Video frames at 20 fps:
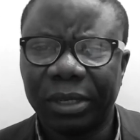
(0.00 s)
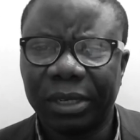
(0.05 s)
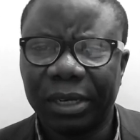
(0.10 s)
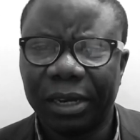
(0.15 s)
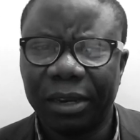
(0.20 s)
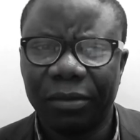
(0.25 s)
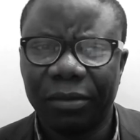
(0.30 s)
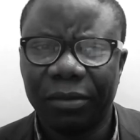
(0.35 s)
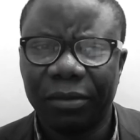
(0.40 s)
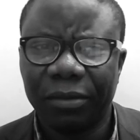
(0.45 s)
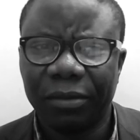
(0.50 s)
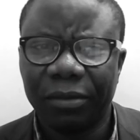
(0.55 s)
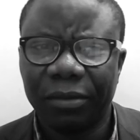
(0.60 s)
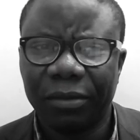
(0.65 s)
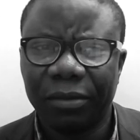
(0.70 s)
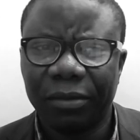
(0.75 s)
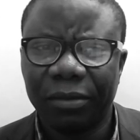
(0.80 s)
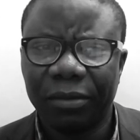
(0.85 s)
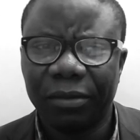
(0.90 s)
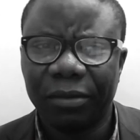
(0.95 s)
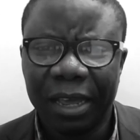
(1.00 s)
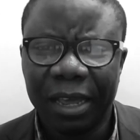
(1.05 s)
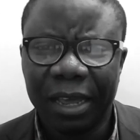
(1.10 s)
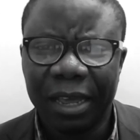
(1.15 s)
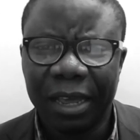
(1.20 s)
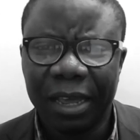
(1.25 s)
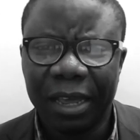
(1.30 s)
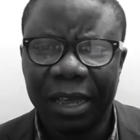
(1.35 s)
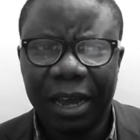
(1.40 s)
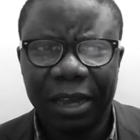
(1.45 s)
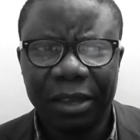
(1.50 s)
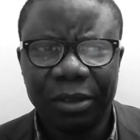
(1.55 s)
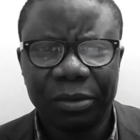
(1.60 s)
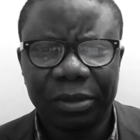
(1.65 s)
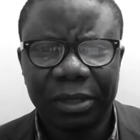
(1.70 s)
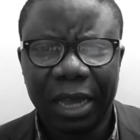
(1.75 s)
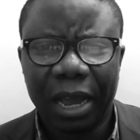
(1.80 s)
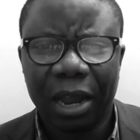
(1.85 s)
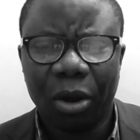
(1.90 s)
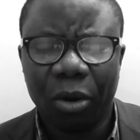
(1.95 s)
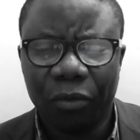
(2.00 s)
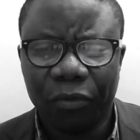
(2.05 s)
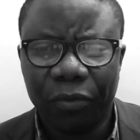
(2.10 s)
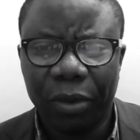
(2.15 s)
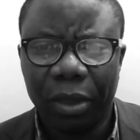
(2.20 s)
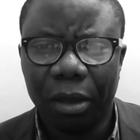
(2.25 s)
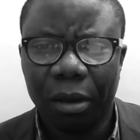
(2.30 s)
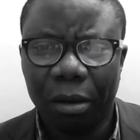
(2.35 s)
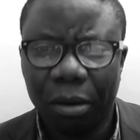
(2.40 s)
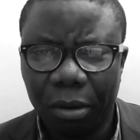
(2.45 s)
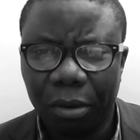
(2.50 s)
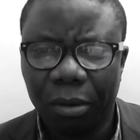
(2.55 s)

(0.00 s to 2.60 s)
deliverance and you start coughing.